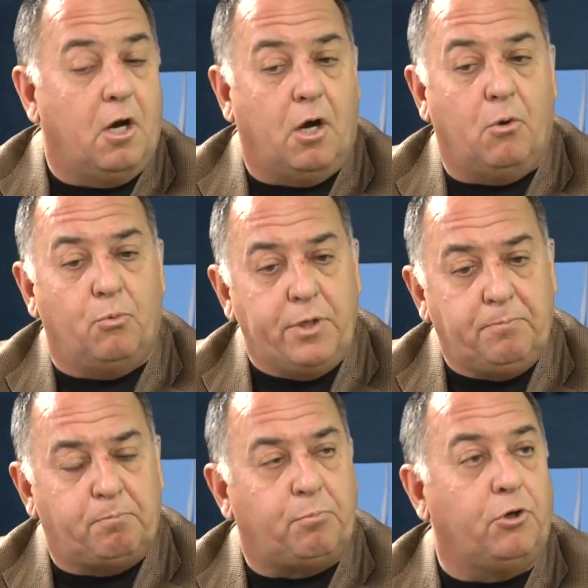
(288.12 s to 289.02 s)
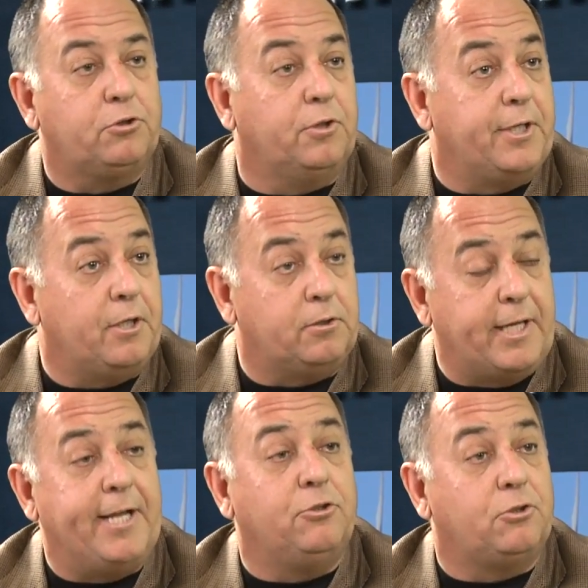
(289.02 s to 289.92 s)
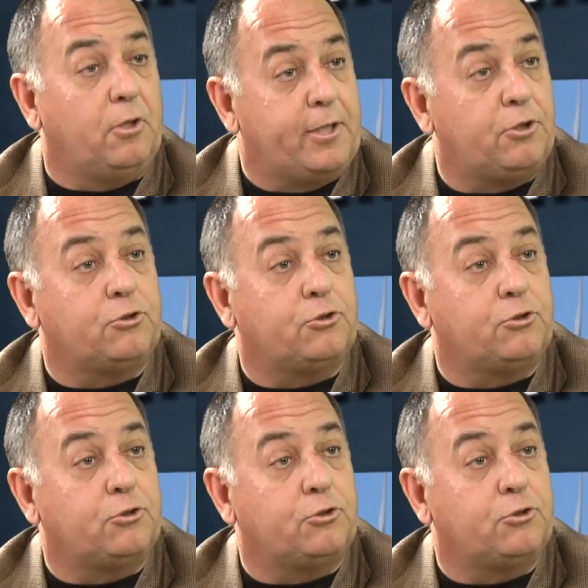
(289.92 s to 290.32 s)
we personally, Daniels Electric,